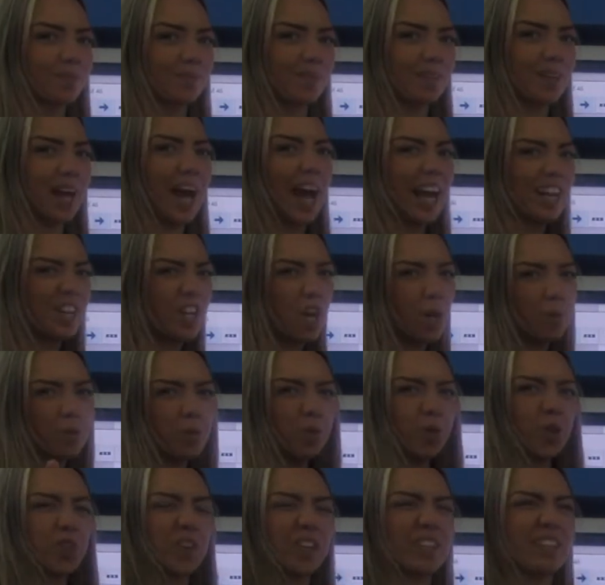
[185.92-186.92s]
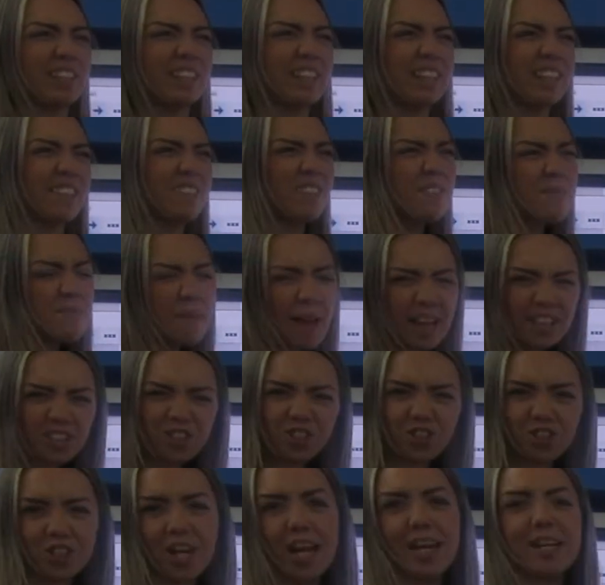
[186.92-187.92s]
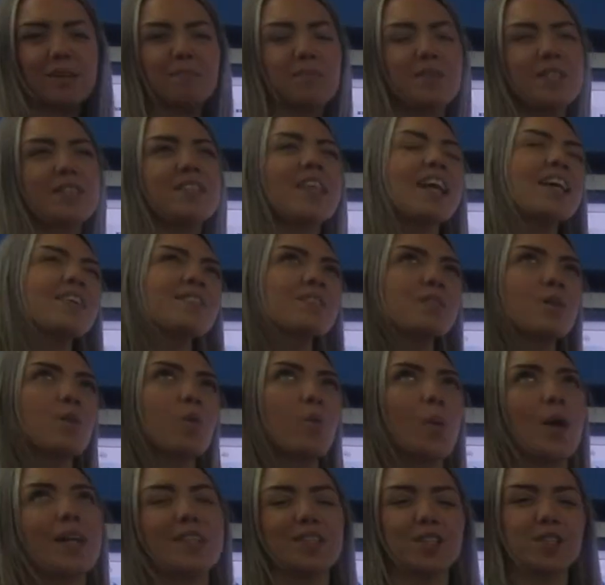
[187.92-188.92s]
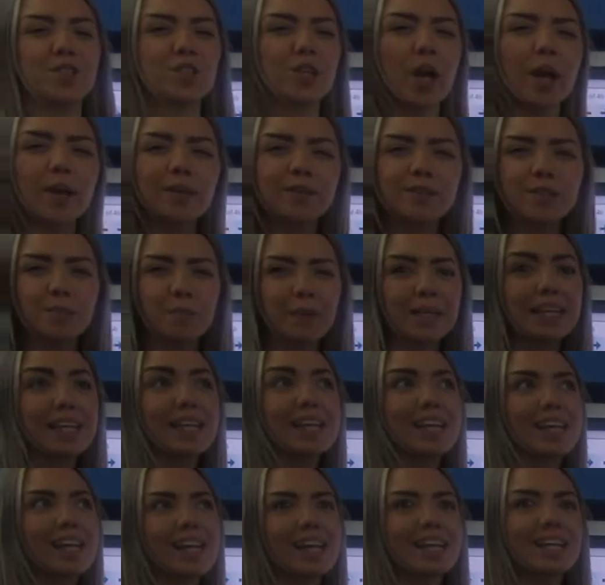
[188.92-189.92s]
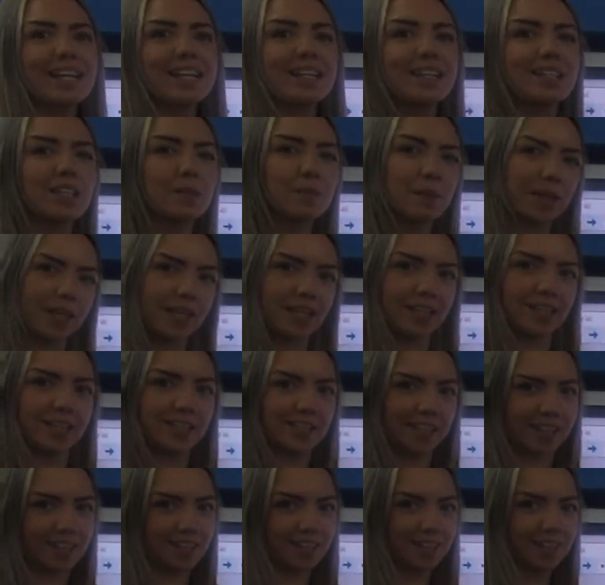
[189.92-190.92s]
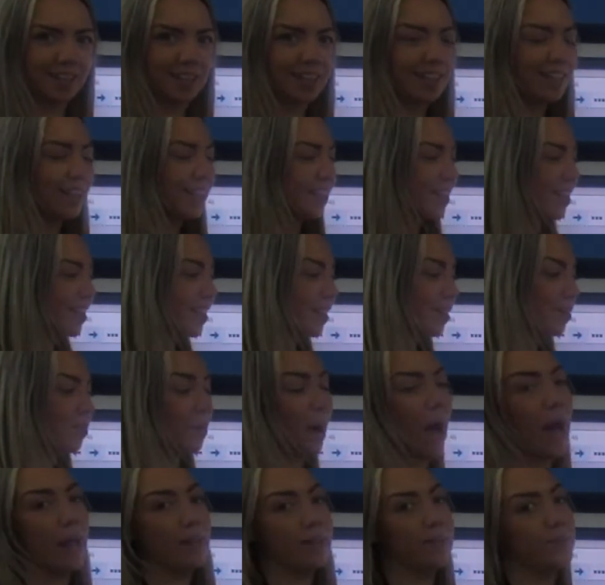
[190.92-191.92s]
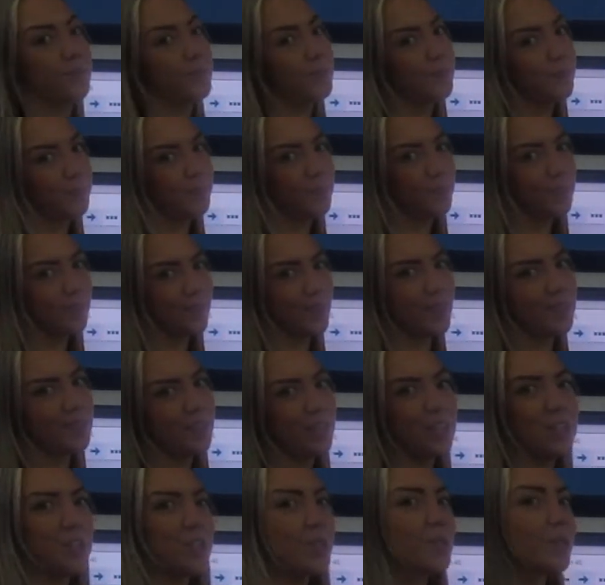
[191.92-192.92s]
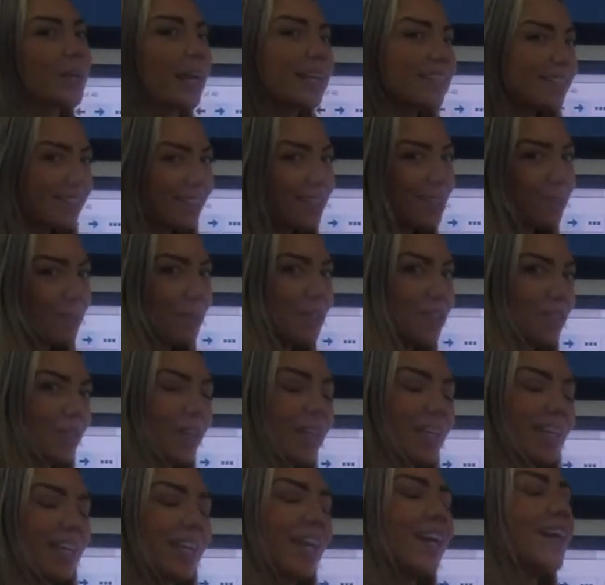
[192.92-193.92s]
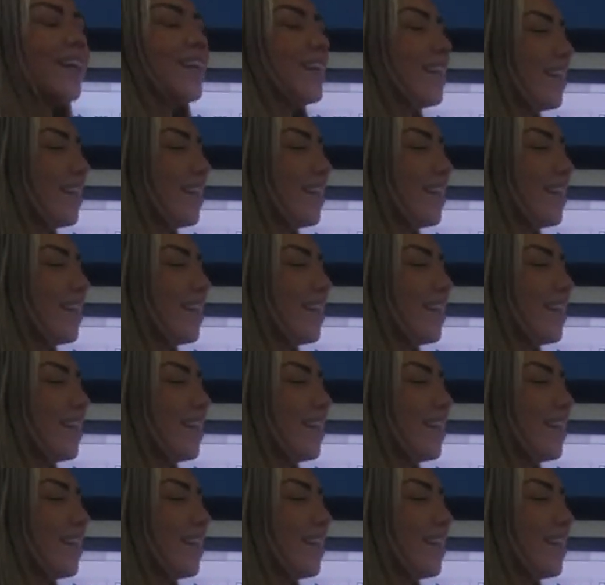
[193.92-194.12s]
I know you're thinking, Miss James, this quiz is going to be easy peasy. Well, they do get a little bit trickier.